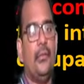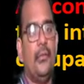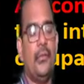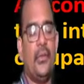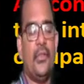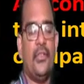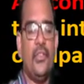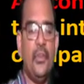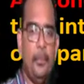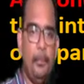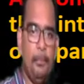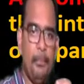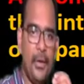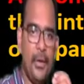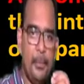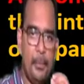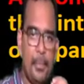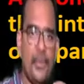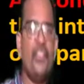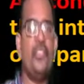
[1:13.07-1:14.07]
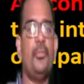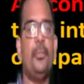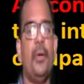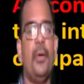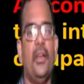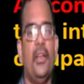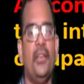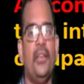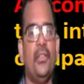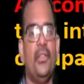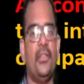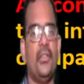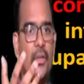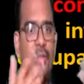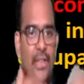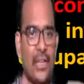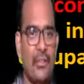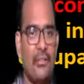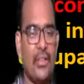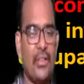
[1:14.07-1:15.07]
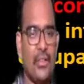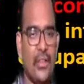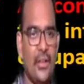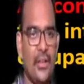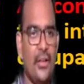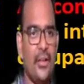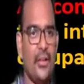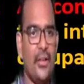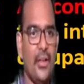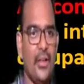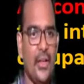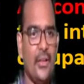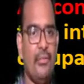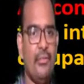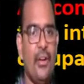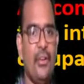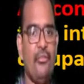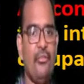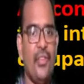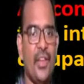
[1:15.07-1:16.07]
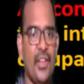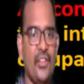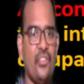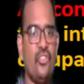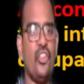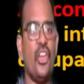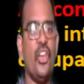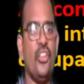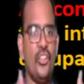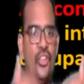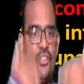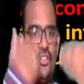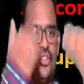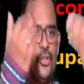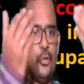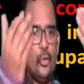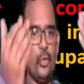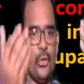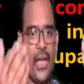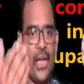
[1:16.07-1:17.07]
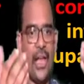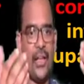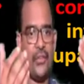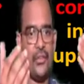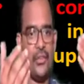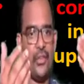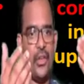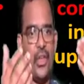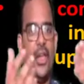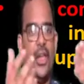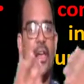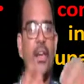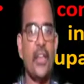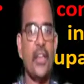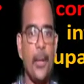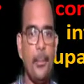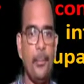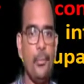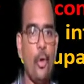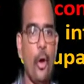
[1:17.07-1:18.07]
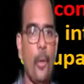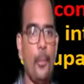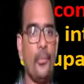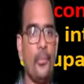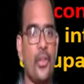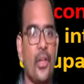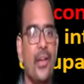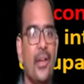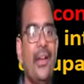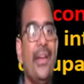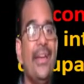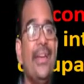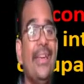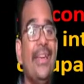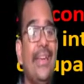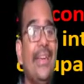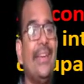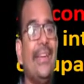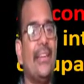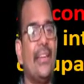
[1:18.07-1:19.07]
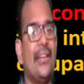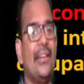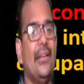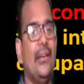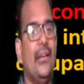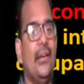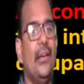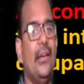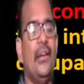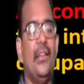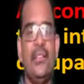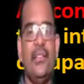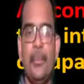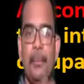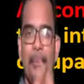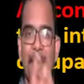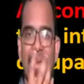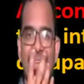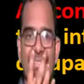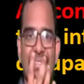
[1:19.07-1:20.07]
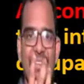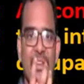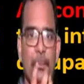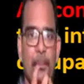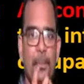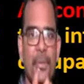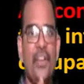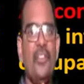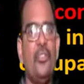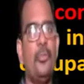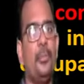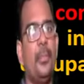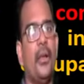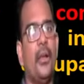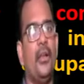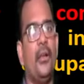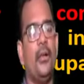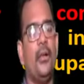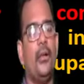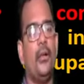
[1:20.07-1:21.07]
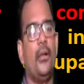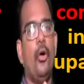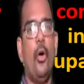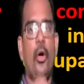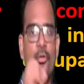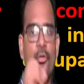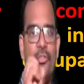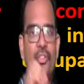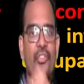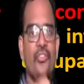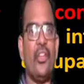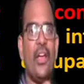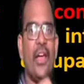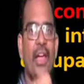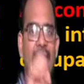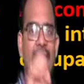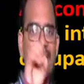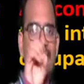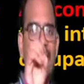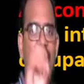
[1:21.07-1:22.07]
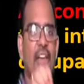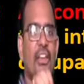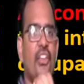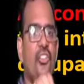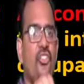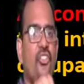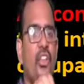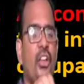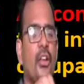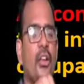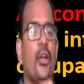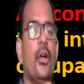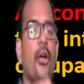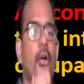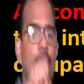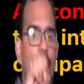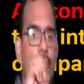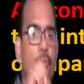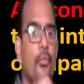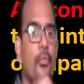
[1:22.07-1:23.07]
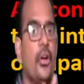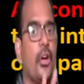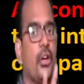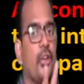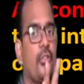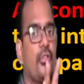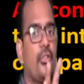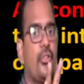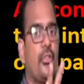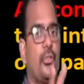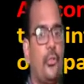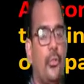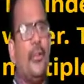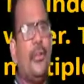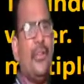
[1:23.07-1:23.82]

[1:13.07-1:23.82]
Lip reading: The simple principle is, whenever the liquid phase changes into gas, it absorbs heat. It is the basic principle on which the air conditioner works.